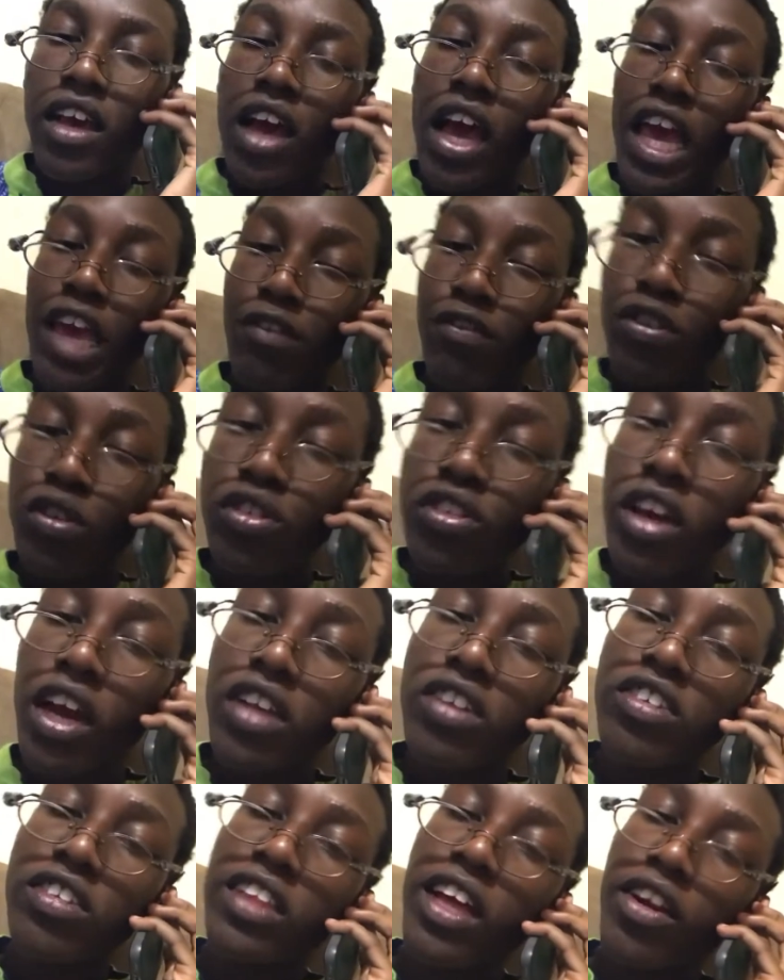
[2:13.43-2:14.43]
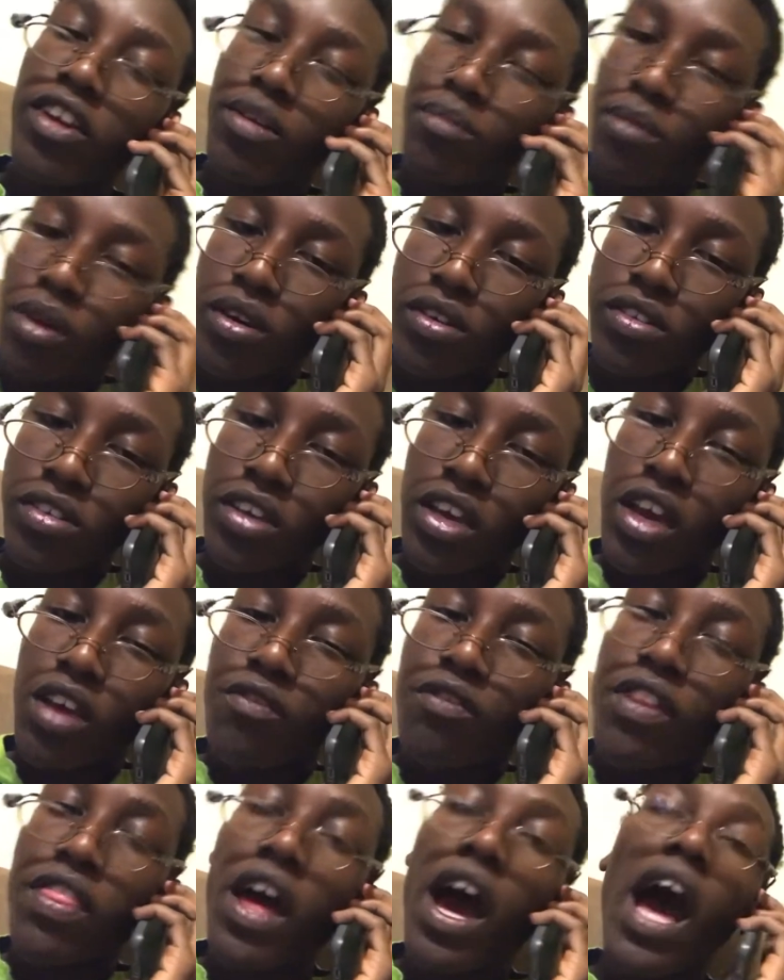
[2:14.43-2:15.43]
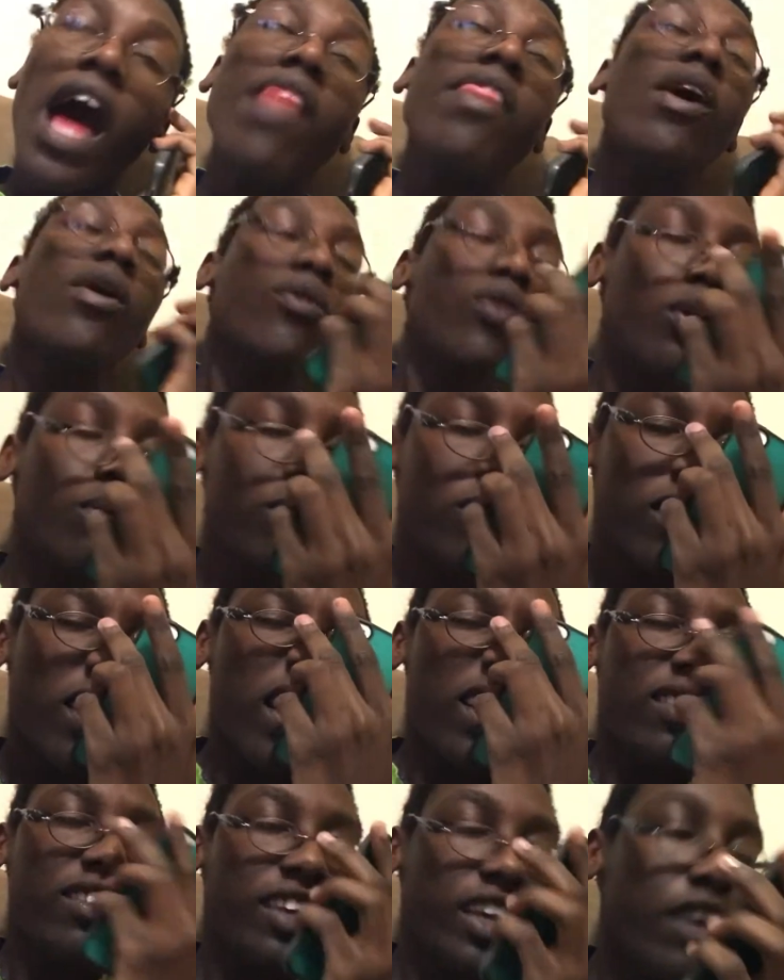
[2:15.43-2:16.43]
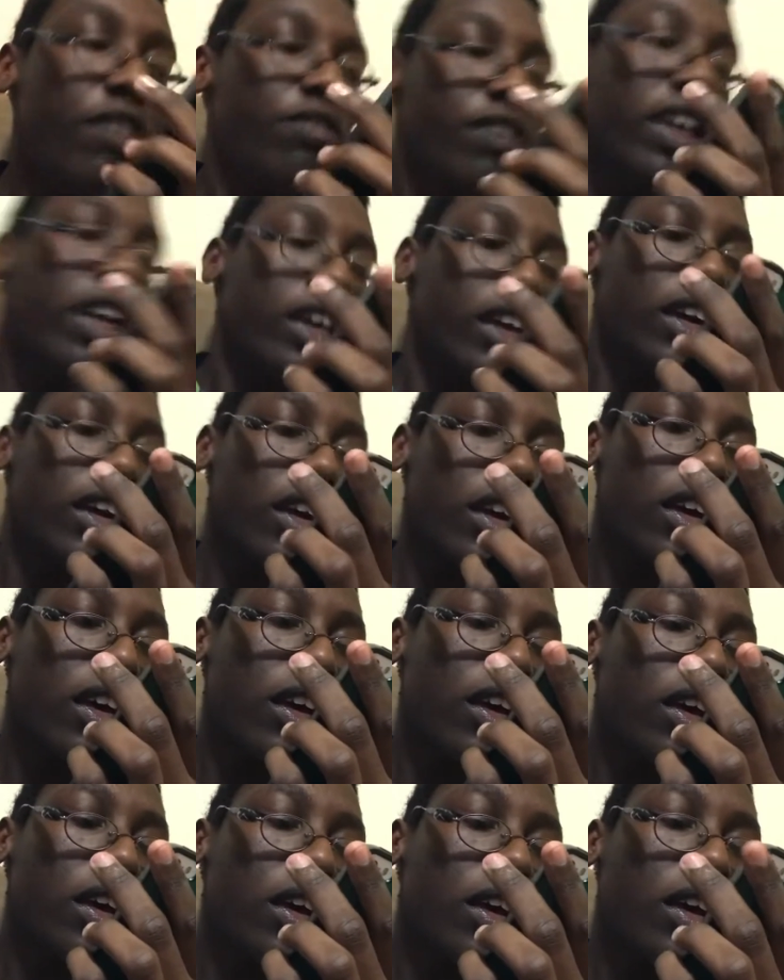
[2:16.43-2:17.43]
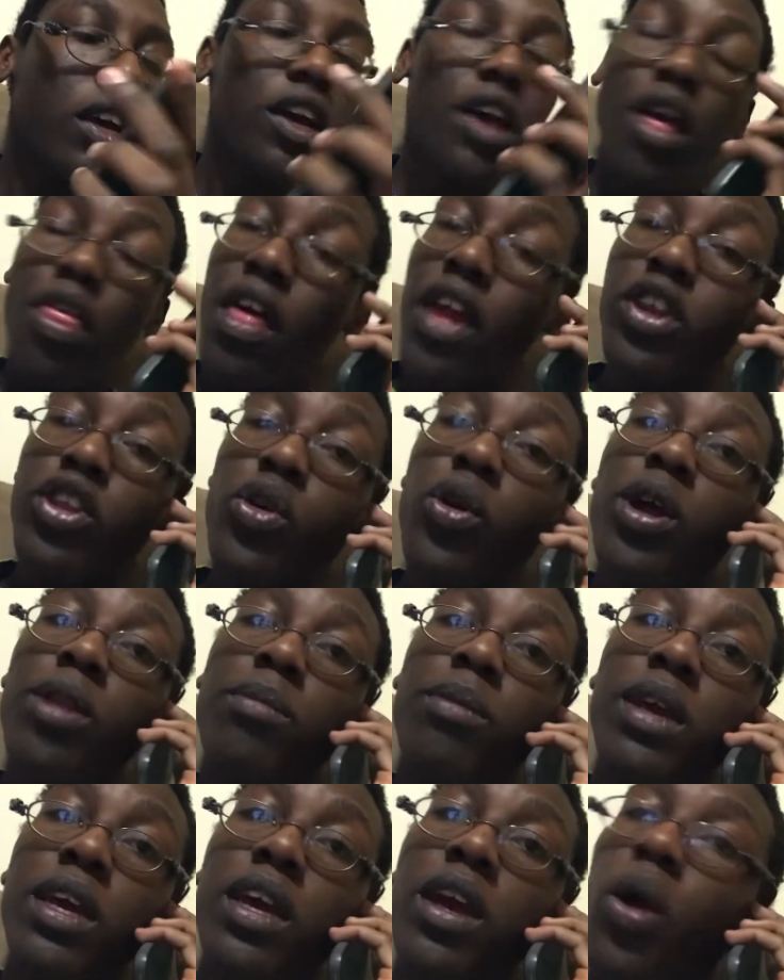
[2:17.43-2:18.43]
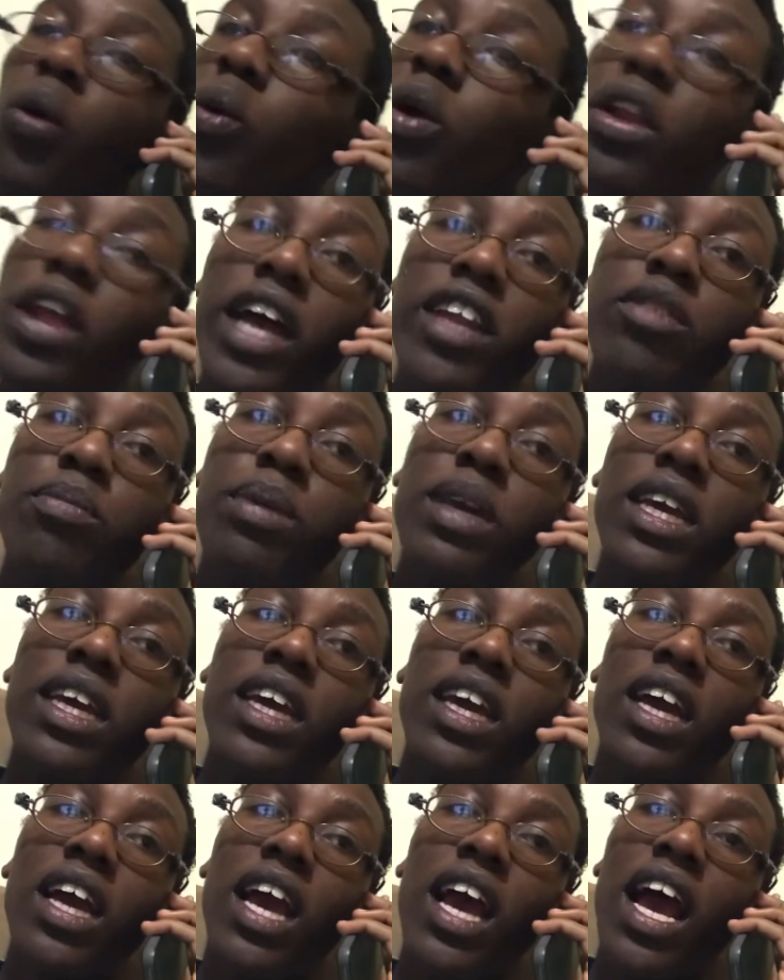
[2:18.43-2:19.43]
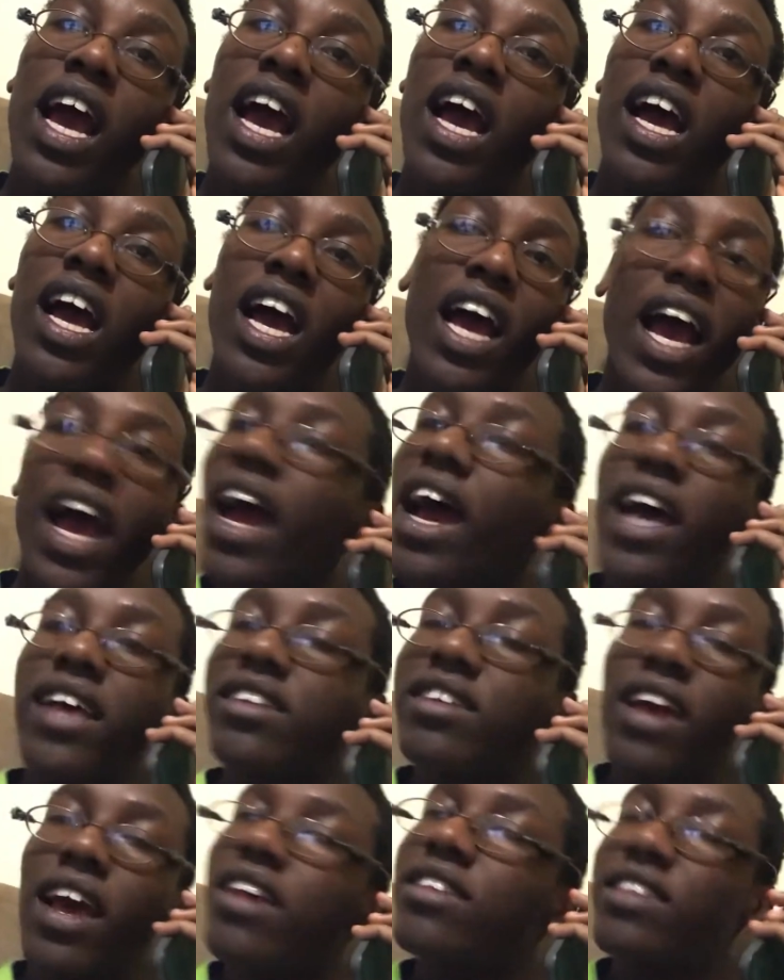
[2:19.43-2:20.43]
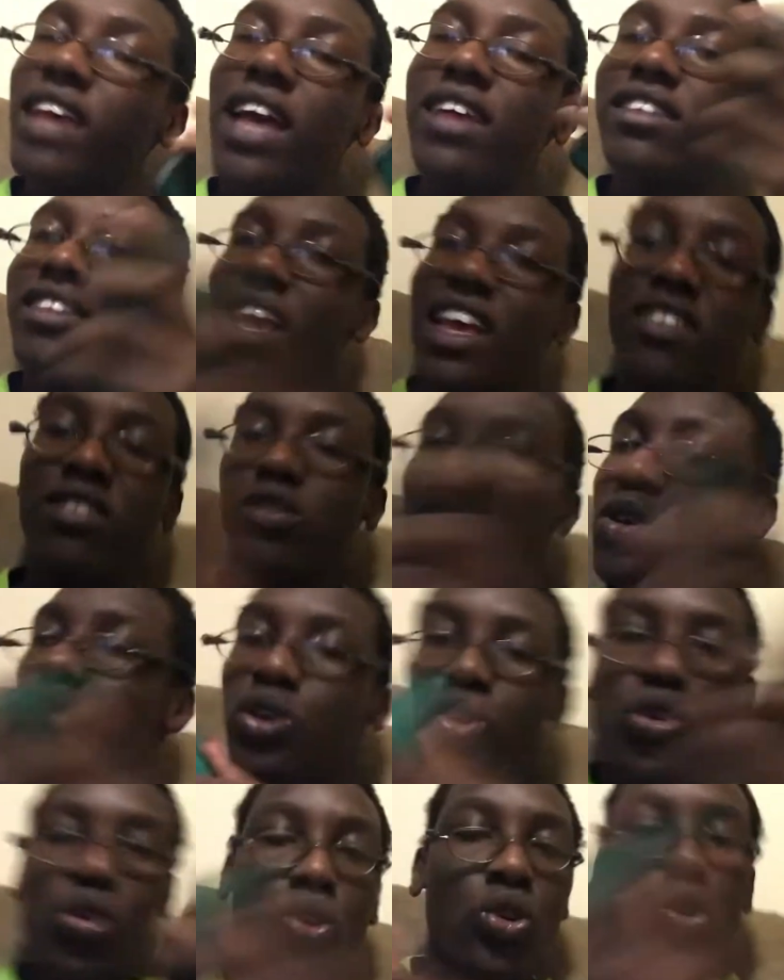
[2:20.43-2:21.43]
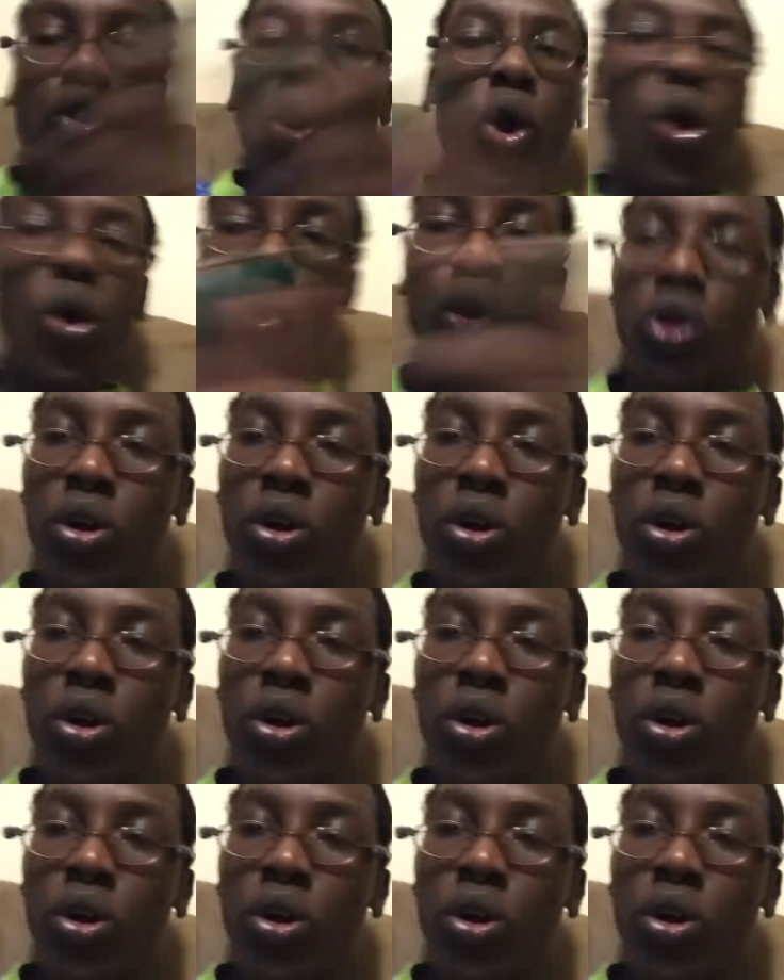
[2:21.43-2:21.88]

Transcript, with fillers: if you touch the remote for the other room's TV, then you and me will not be as, as, as, as, who?